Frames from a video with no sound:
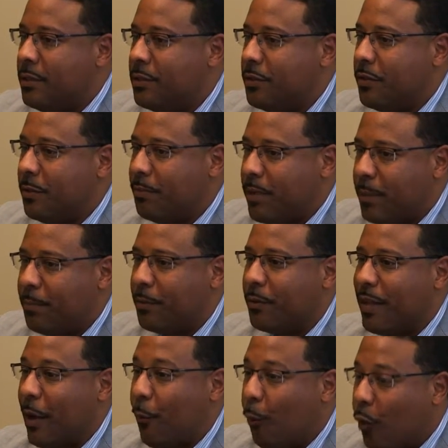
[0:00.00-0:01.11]
to the people
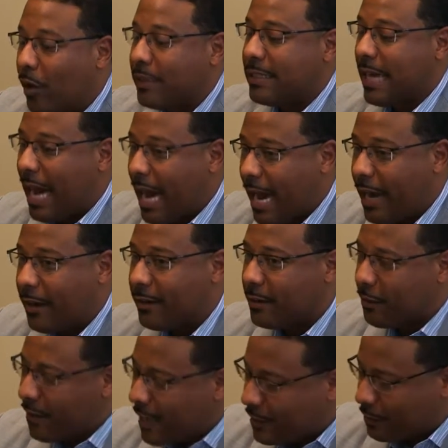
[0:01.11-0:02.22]
that want to hire the
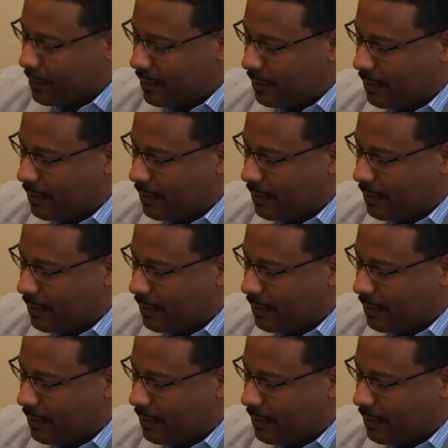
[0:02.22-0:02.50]
graduates.